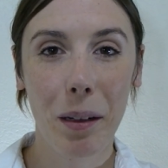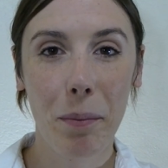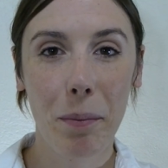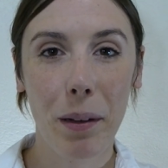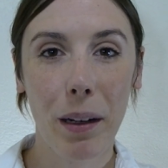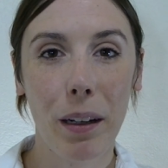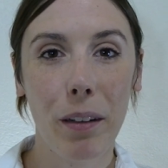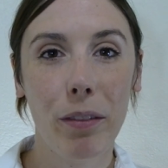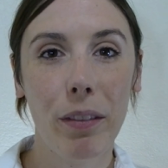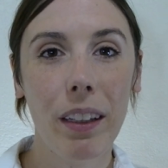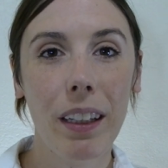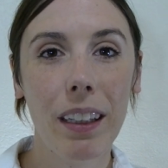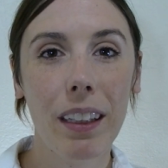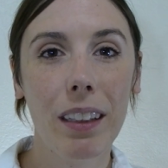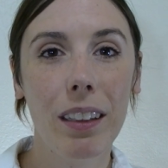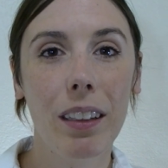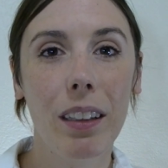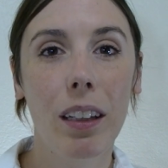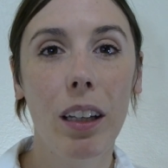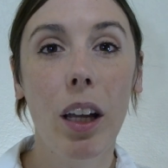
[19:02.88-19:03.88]

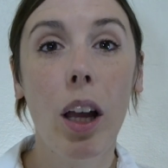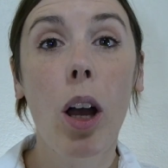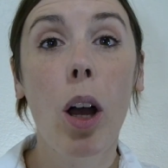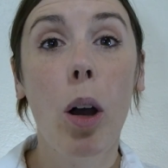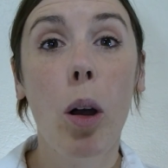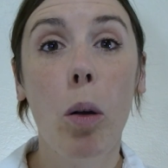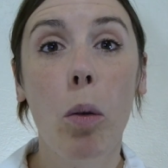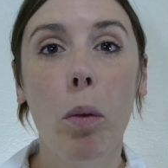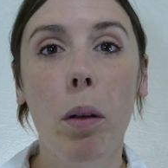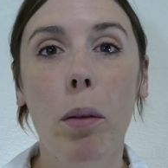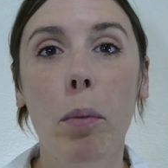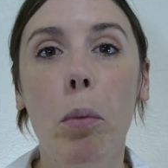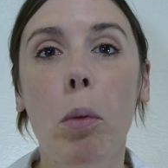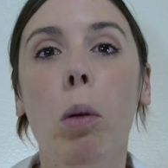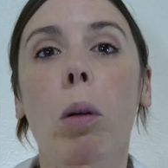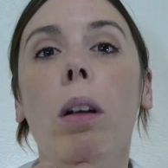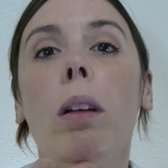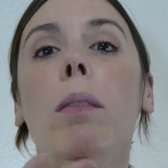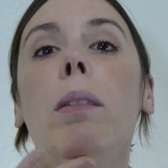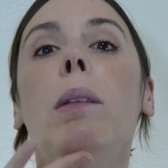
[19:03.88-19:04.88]
Perfect. One
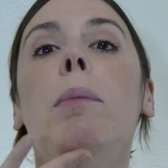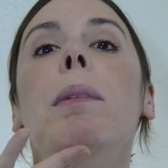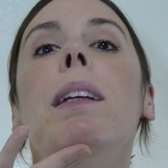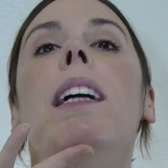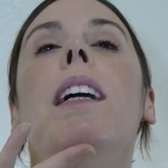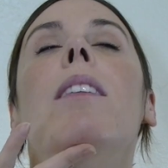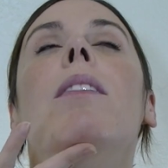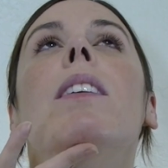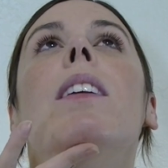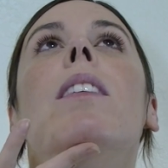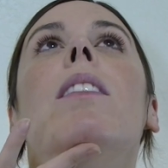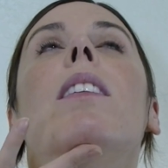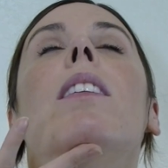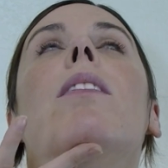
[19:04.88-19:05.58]
more, I'm going to be having you